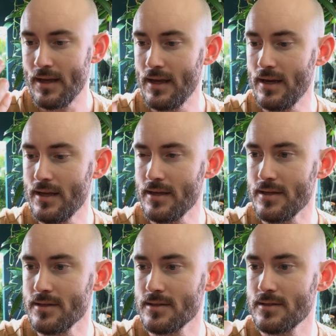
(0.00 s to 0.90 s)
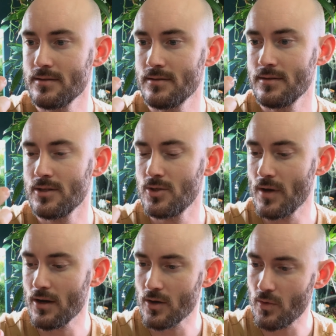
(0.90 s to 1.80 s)
It is
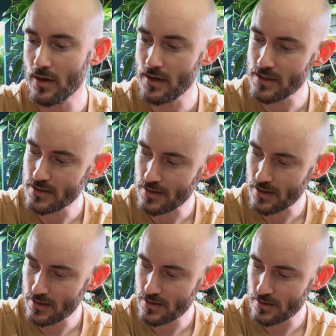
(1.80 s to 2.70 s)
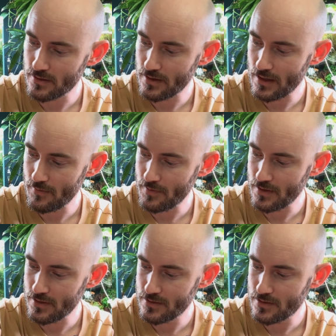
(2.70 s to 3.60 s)
2-Hour Aquarius. I think it's their
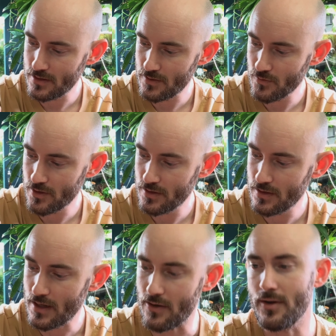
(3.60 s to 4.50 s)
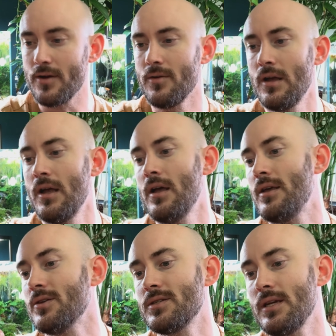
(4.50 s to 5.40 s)
APT one. I don't know.
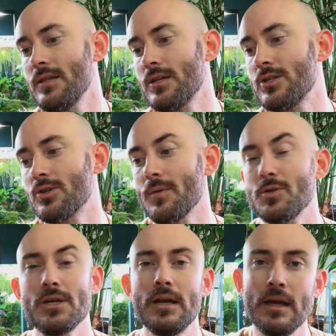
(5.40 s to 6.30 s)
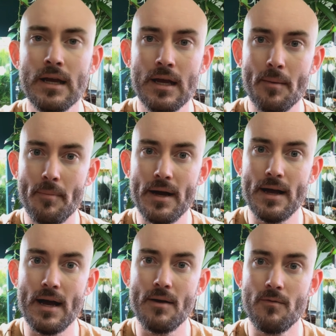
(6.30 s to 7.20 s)
You'll see it in the description.
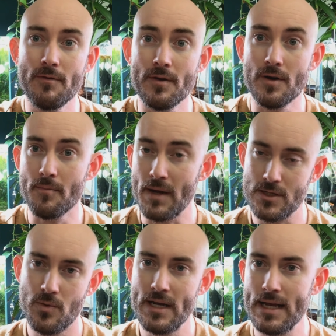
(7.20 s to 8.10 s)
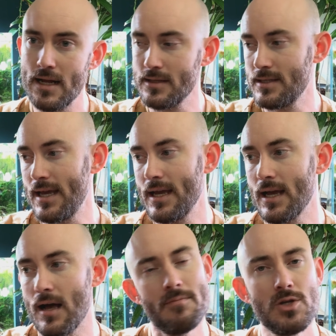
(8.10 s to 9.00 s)
But for my 20-gallon tank,
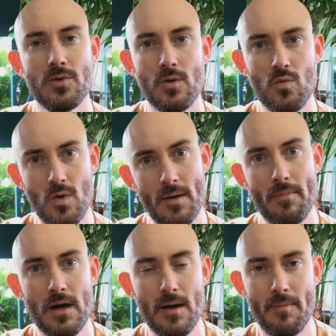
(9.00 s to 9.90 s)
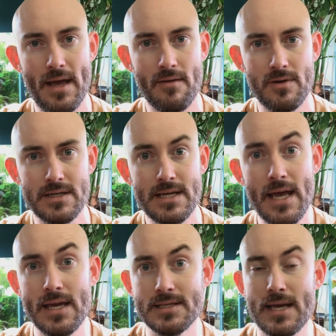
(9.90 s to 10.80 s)
I'm doing 1 pump every
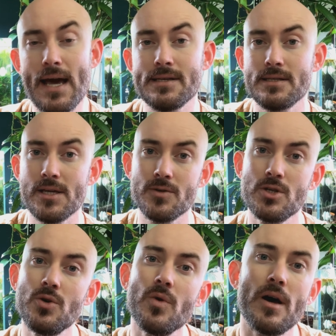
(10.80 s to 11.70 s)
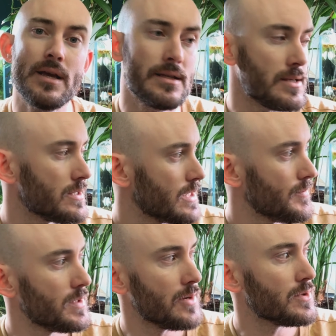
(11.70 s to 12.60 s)
day because it has CO2 on it. Same
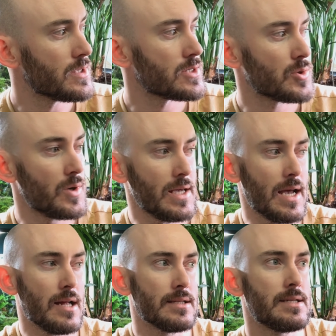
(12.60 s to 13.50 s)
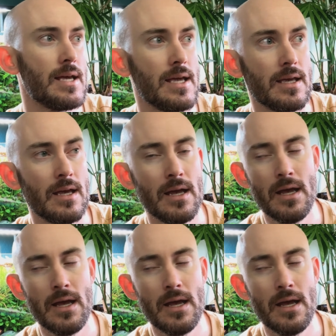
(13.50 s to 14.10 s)
thing with this 20-gallon tank.